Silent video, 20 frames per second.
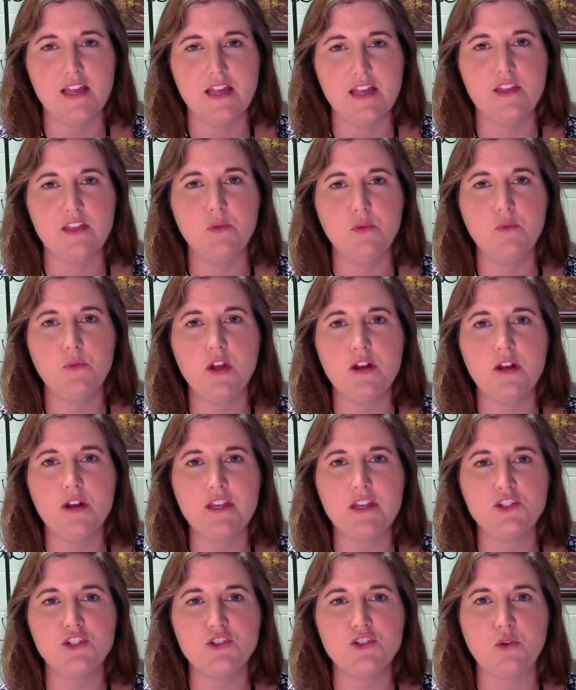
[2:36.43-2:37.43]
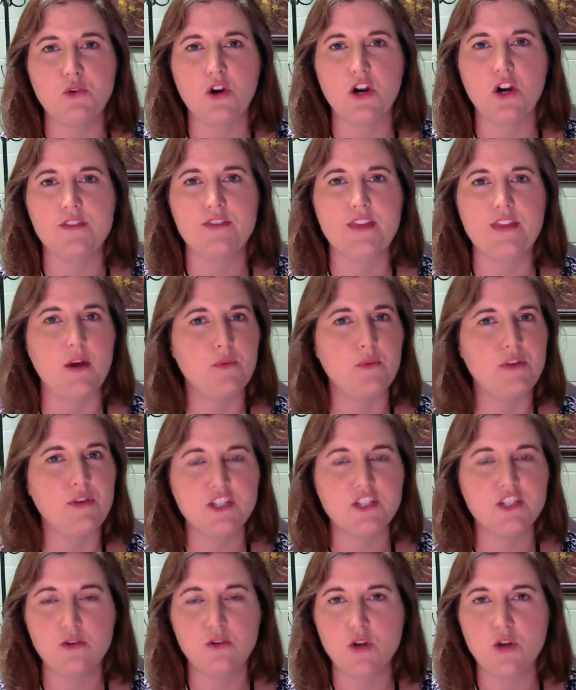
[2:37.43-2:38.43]
then we want to make sure that we
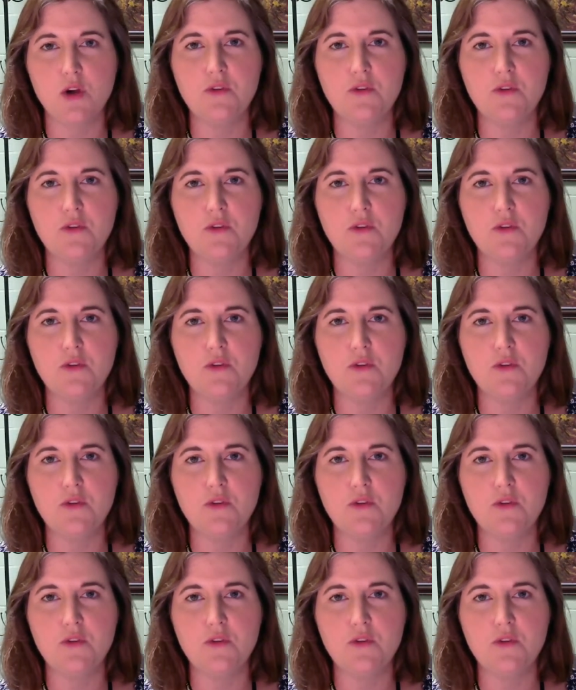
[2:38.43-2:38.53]
don't